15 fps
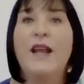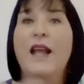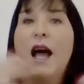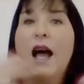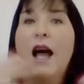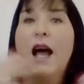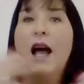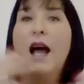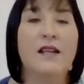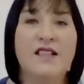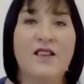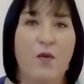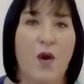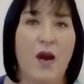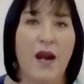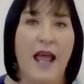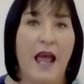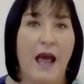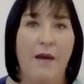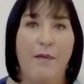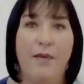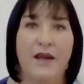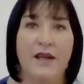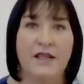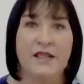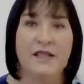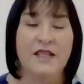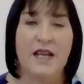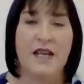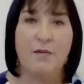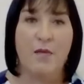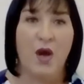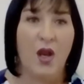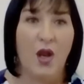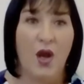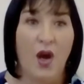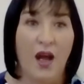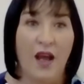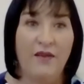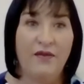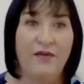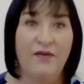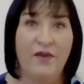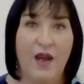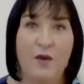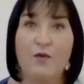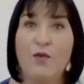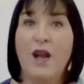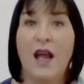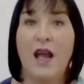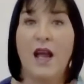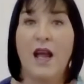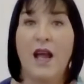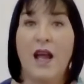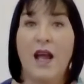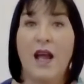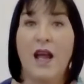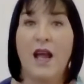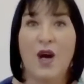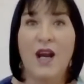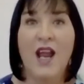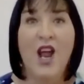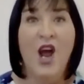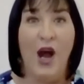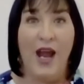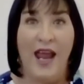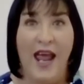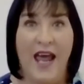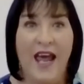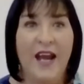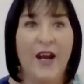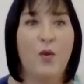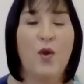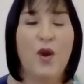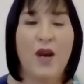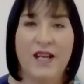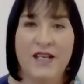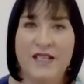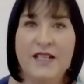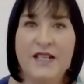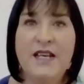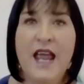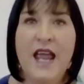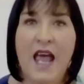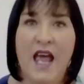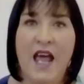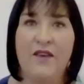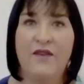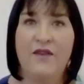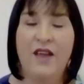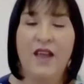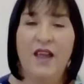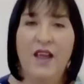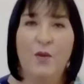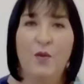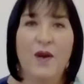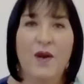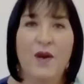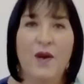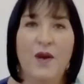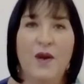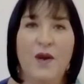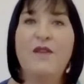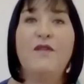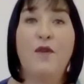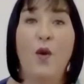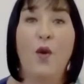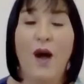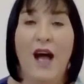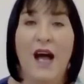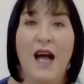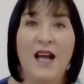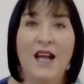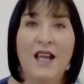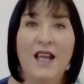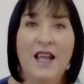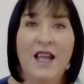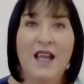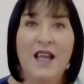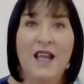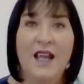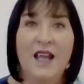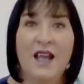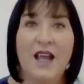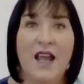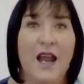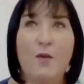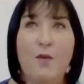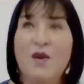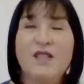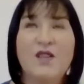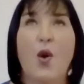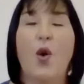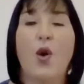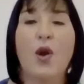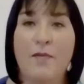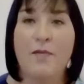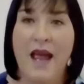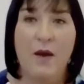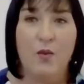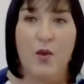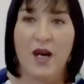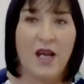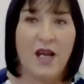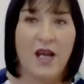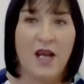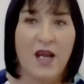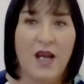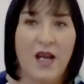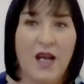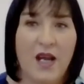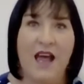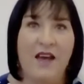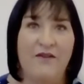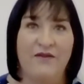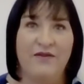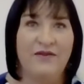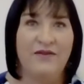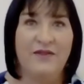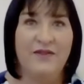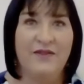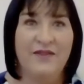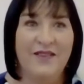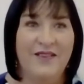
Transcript: regardless of what happened in my life, and regardless of what I had or what I didn't have, which before it was all about what I didn't have